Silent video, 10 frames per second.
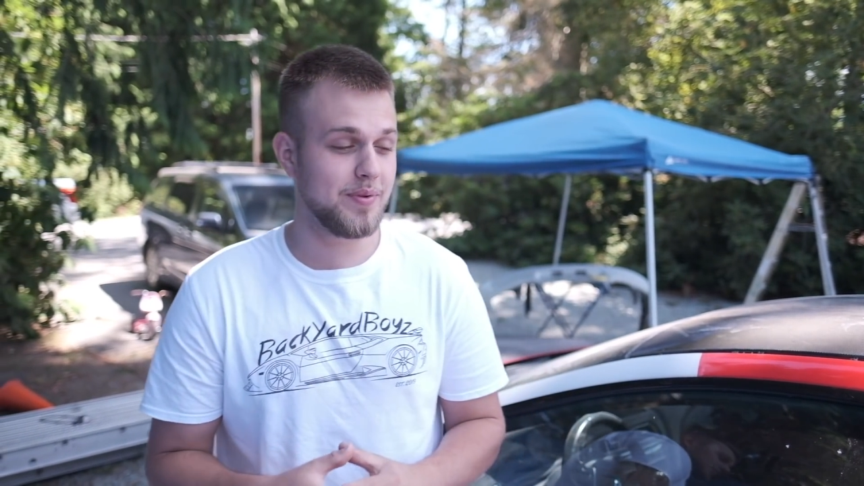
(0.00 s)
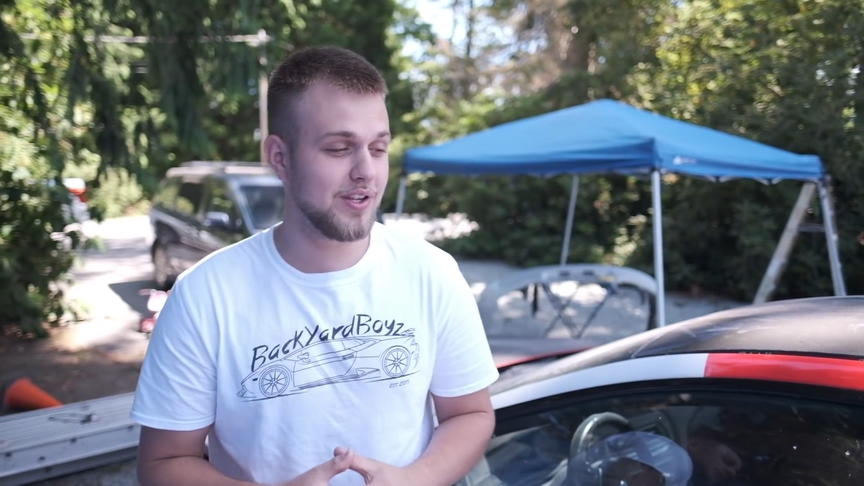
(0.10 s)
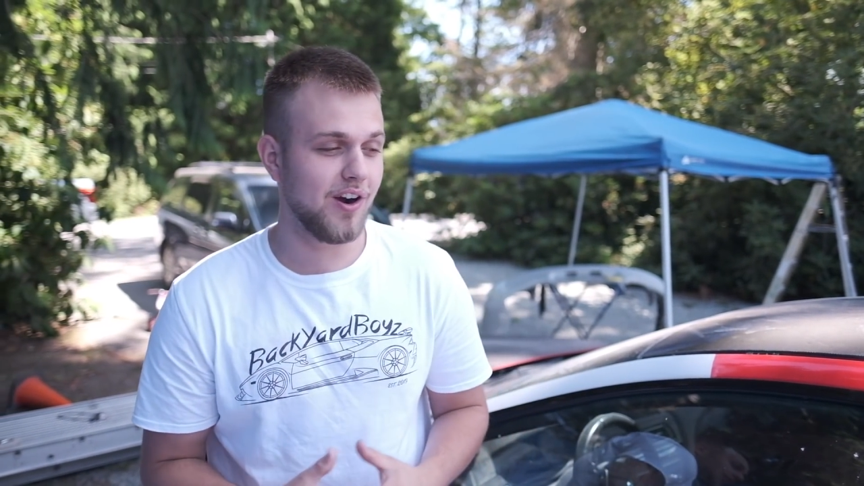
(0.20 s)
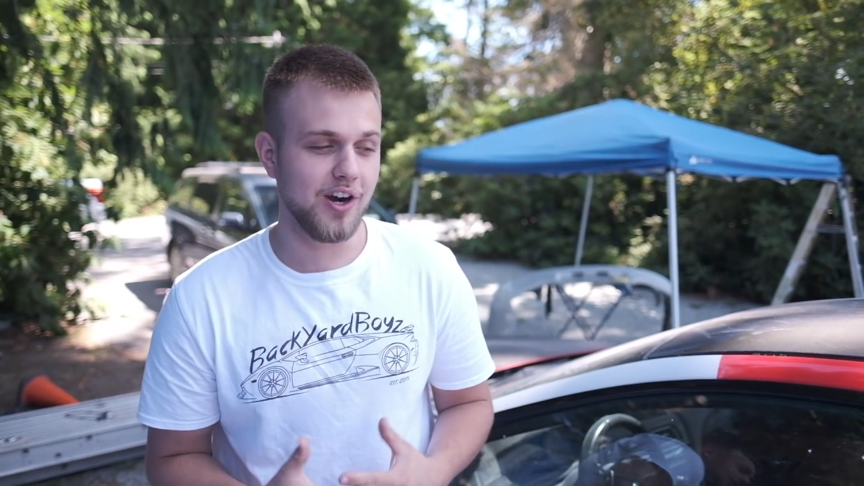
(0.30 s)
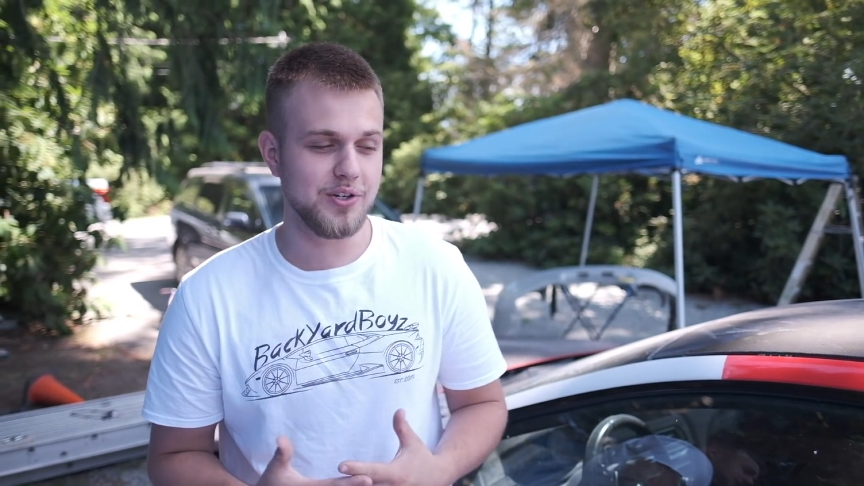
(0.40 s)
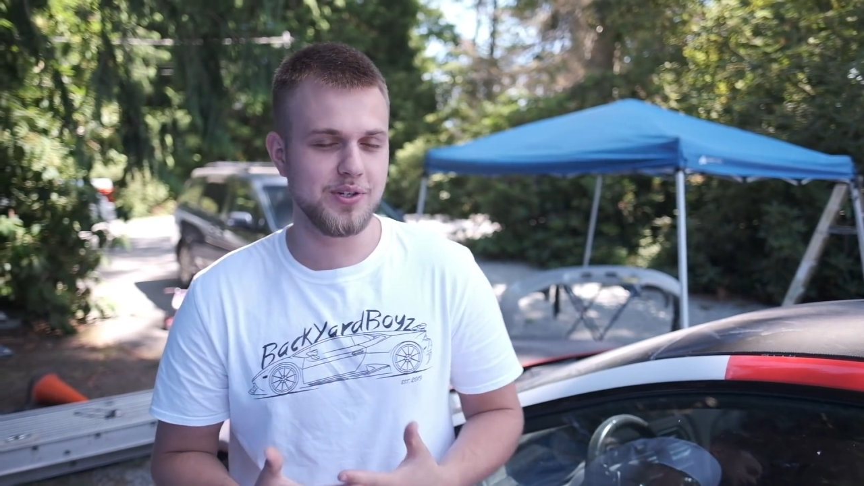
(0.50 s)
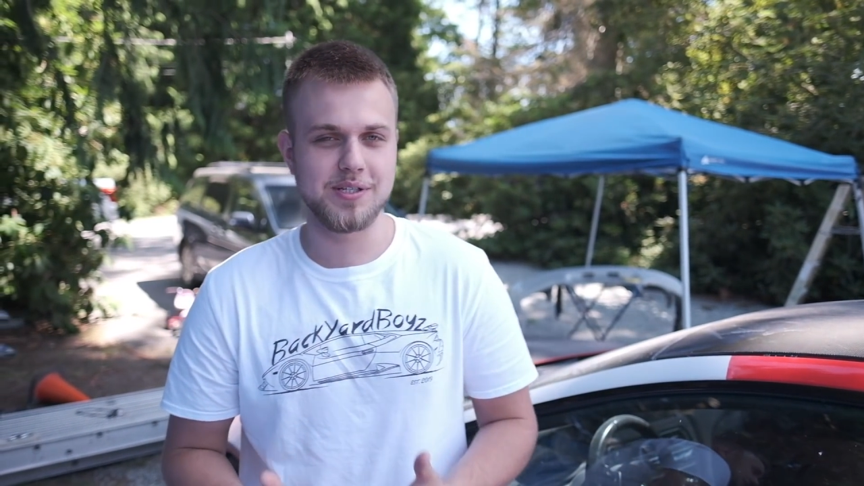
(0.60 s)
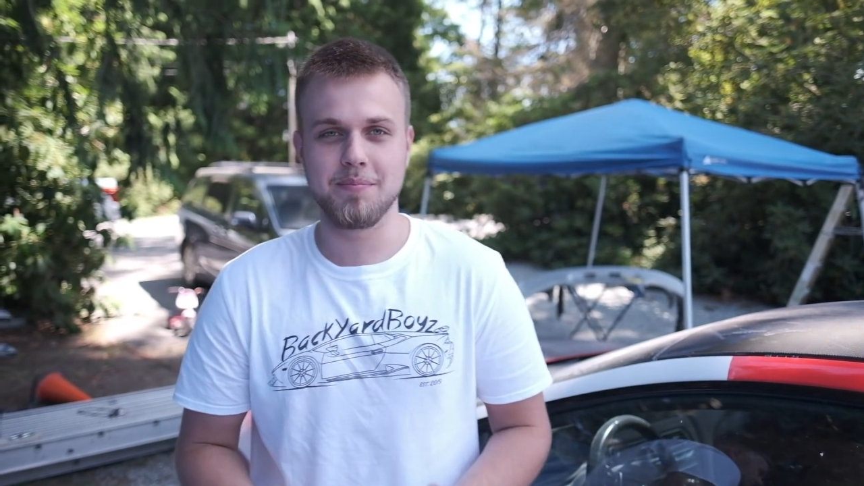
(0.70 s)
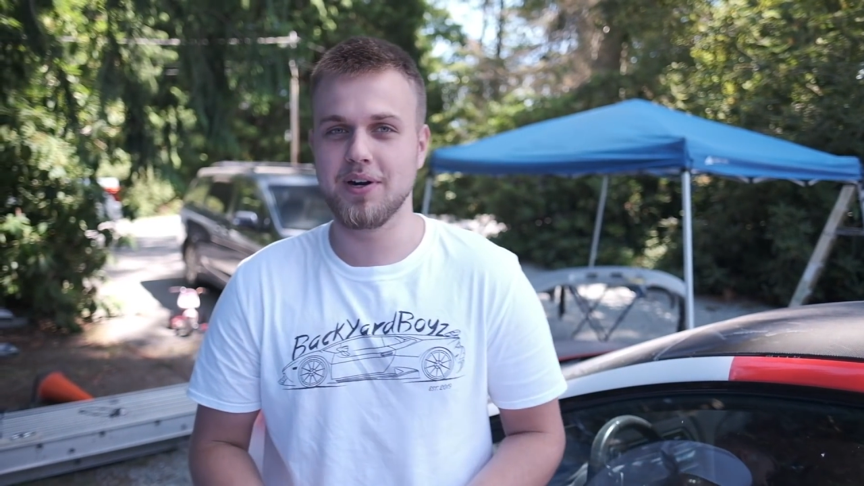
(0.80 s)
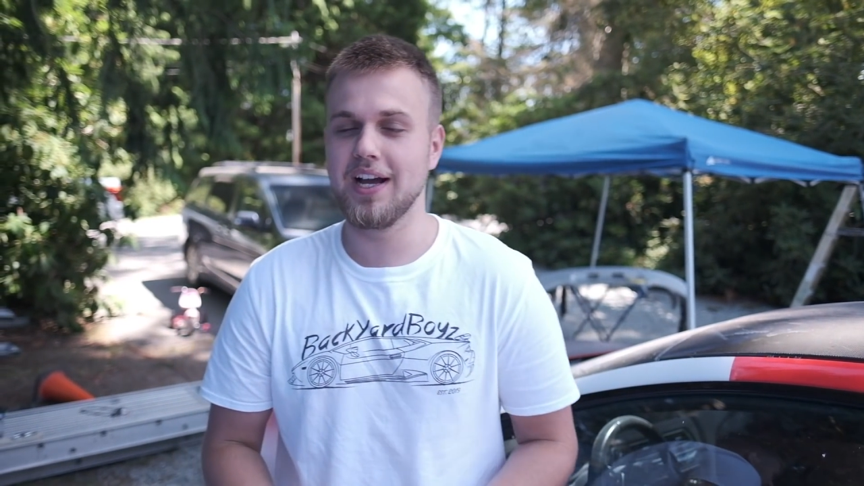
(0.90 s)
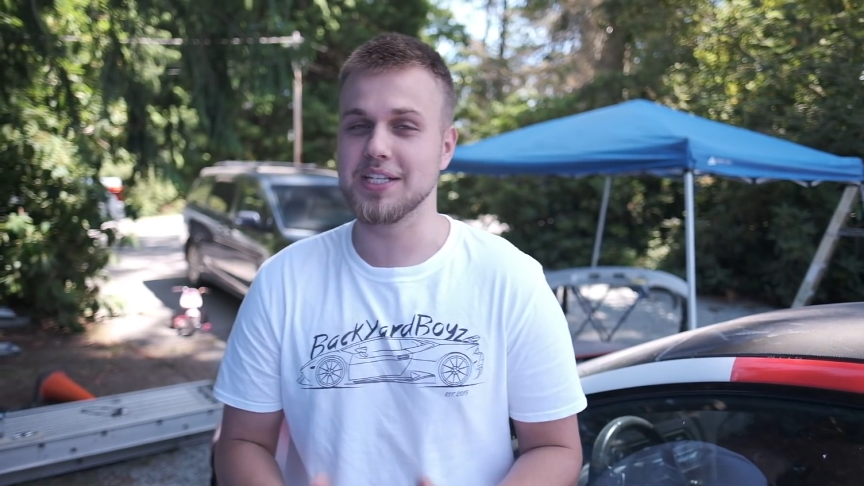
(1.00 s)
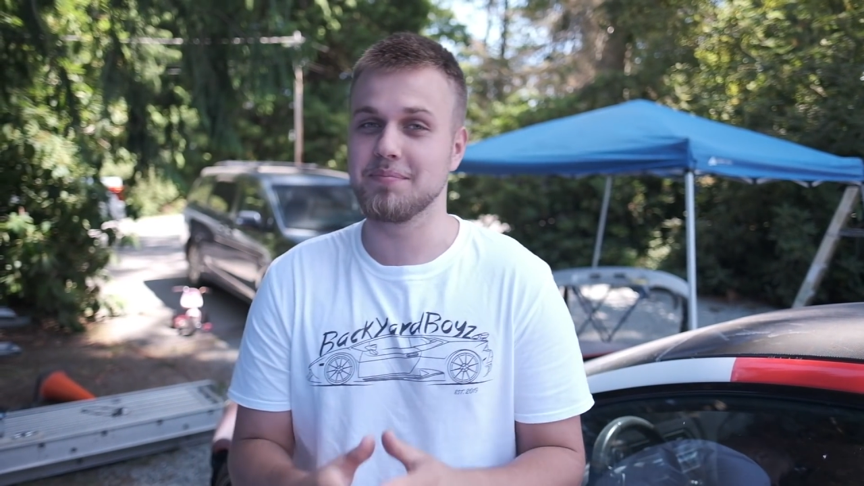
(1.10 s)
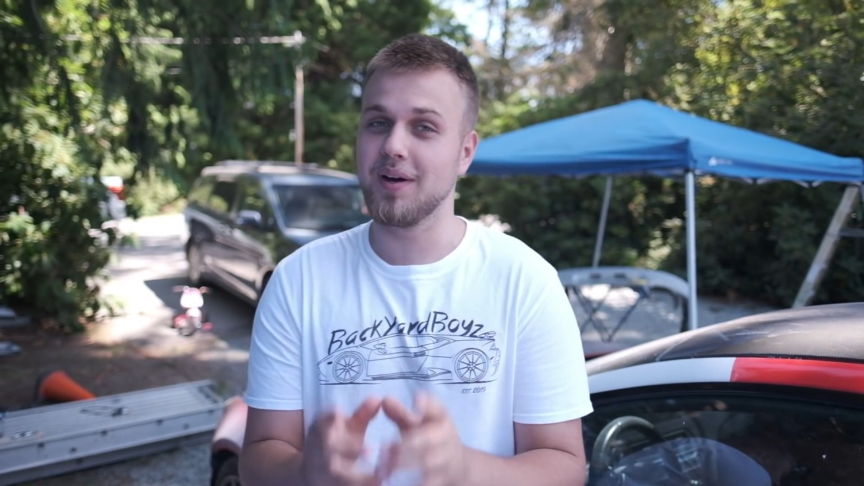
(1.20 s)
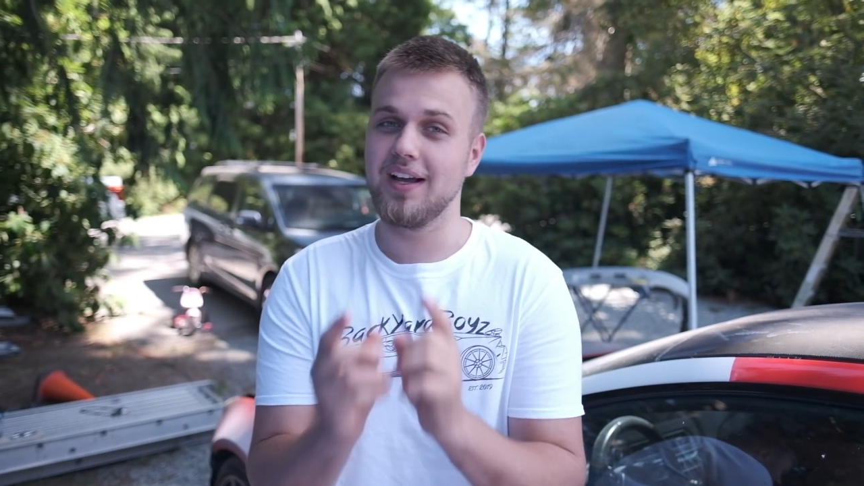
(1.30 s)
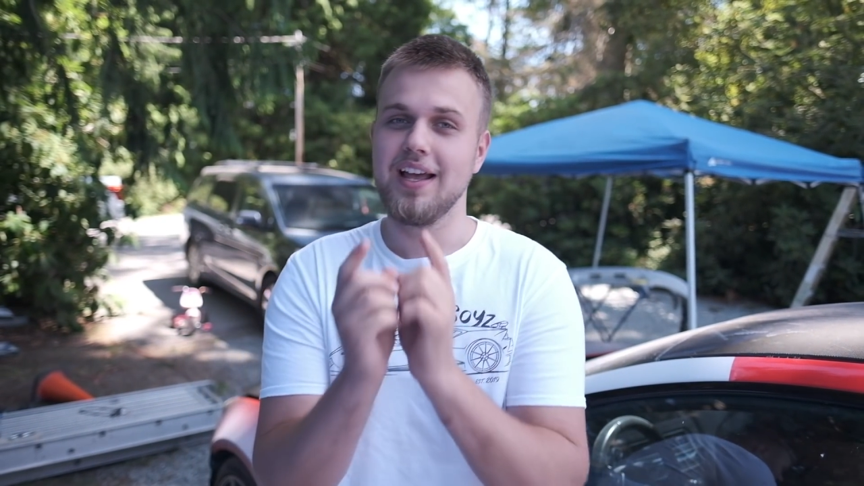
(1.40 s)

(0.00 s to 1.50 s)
the car, doing some burnouts. But